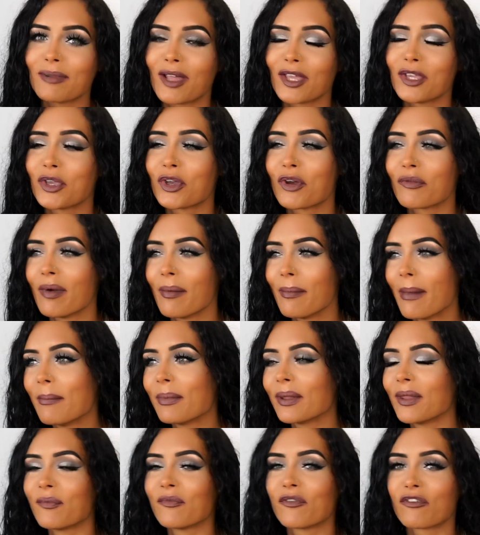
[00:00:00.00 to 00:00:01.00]
Like you can
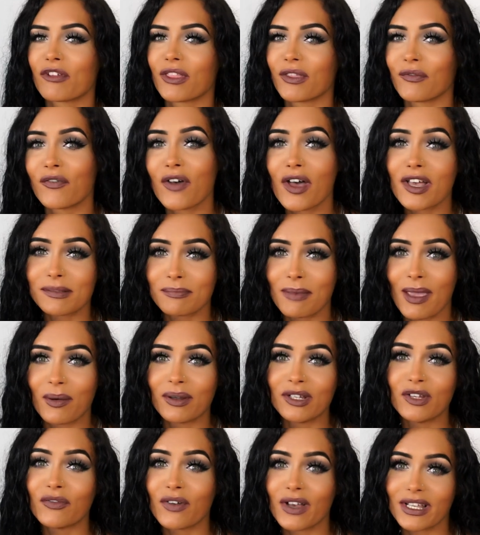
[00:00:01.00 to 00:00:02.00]
remember them for the first bit
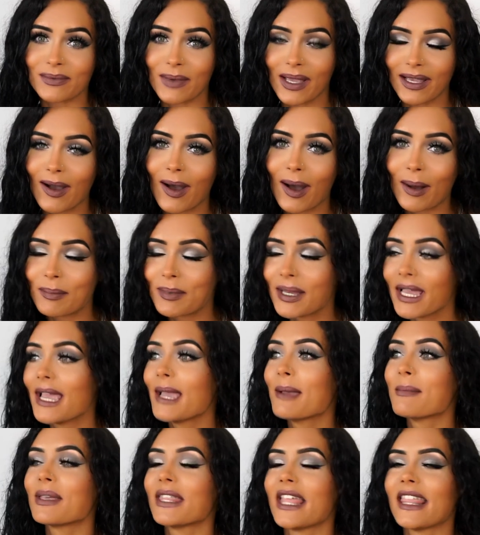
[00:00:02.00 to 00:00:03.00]
when you first wake up,
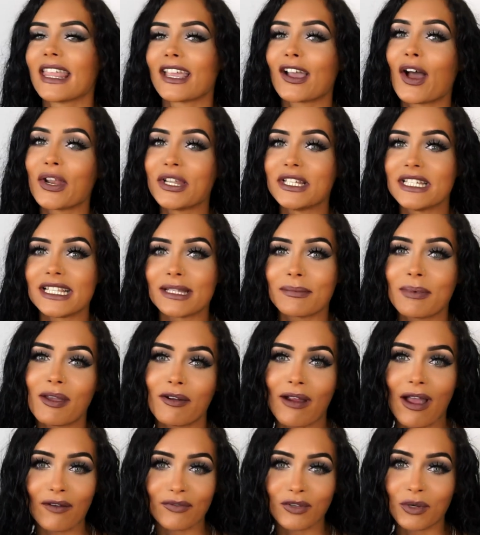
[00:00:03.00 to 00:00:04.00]
but then they kind of
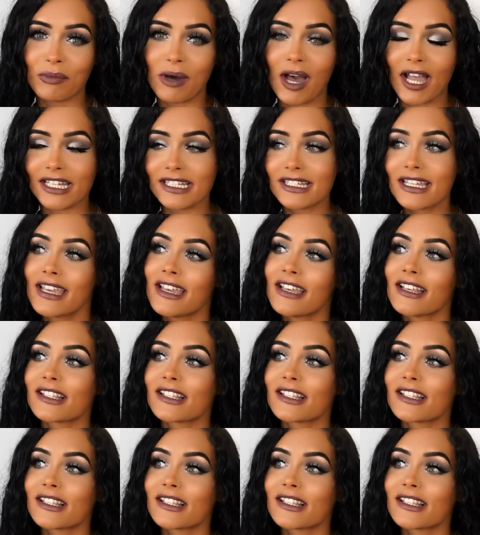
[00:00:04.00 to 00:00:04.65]
disappear out of your mind.